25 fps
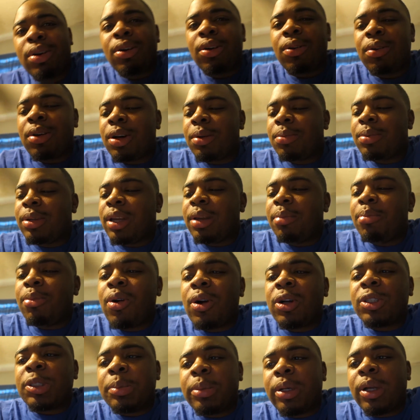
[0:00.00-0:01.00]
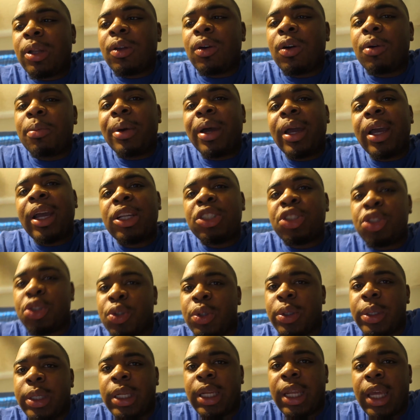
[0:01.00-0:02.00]
update Marshmallow on my
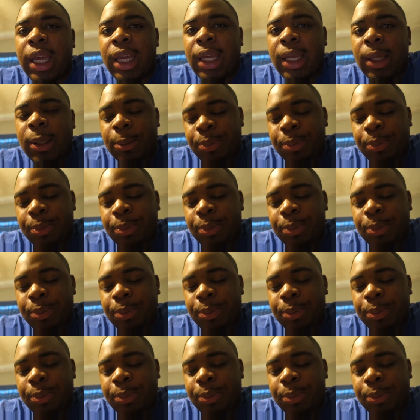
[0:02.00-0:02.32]
Android today.